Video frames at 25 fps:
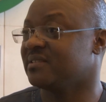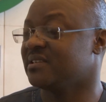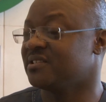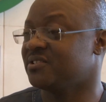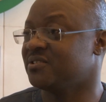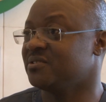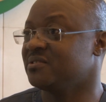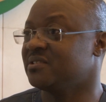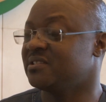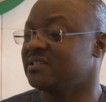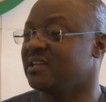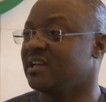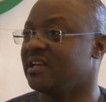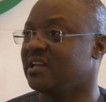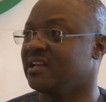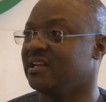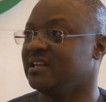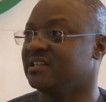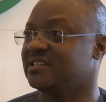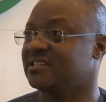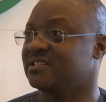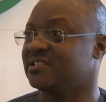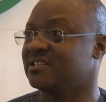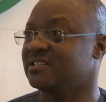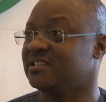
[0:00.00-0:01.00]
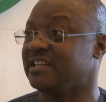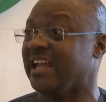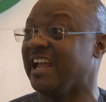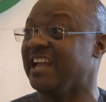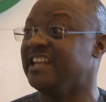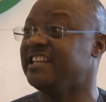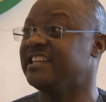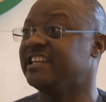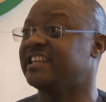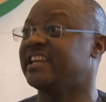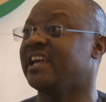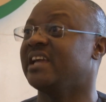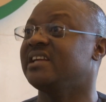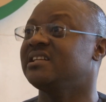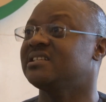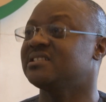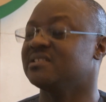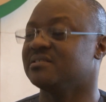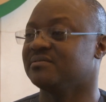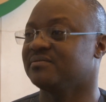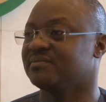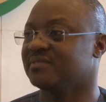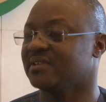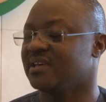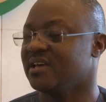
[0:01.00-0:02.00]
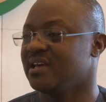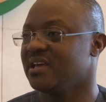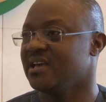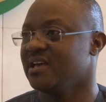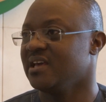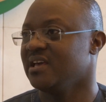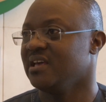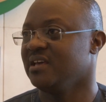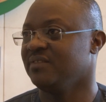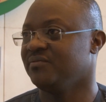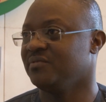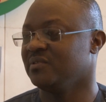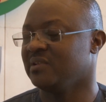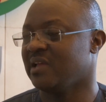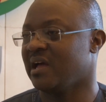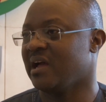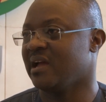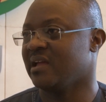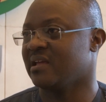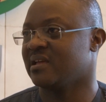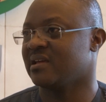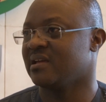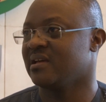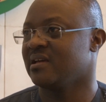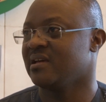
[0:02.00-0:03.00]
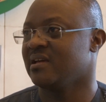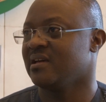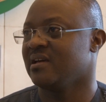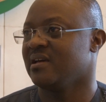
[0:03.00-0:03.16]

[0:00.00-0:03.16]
I should say, it's just indicative, if you like.